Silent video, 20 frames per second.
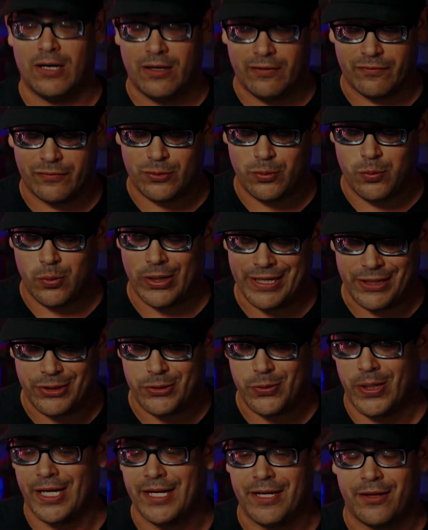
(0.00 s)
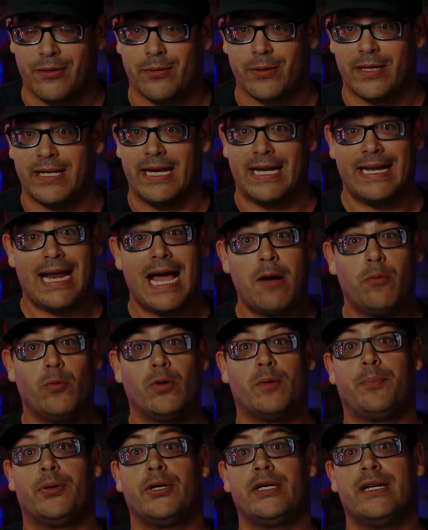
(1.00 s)
of 2023, and I
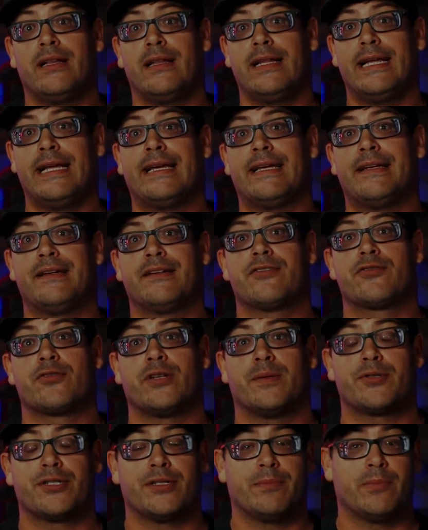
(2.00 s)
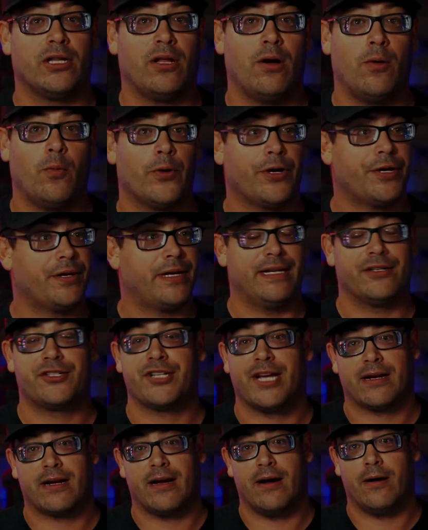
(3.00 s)
will put a link in the description below where you can
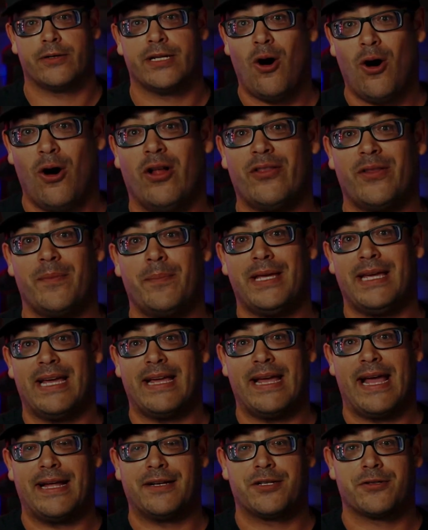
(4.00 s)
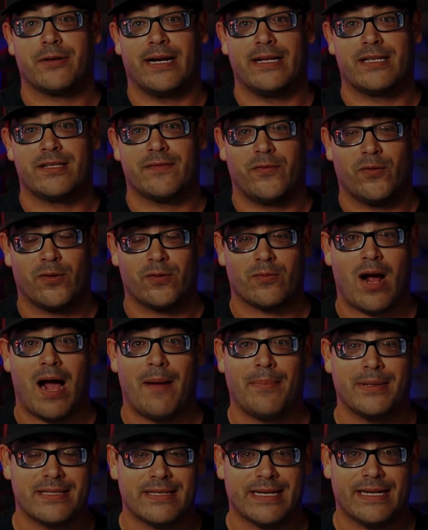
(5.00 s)
check out all the BAH rates for
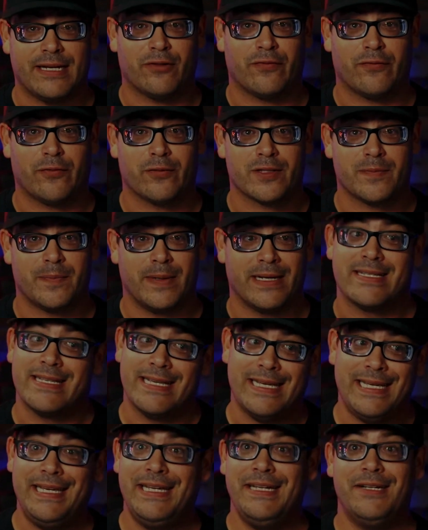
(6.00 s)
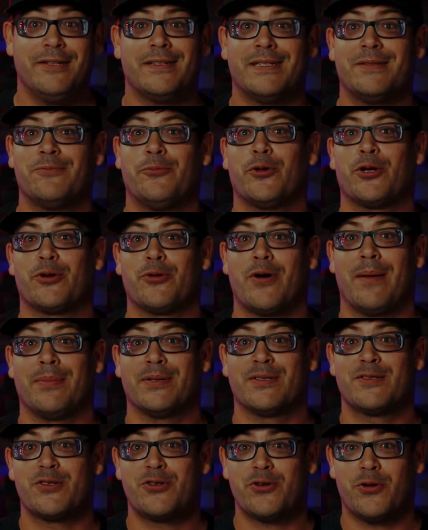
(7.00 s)
Robins Air Force Base here in Warner Robins,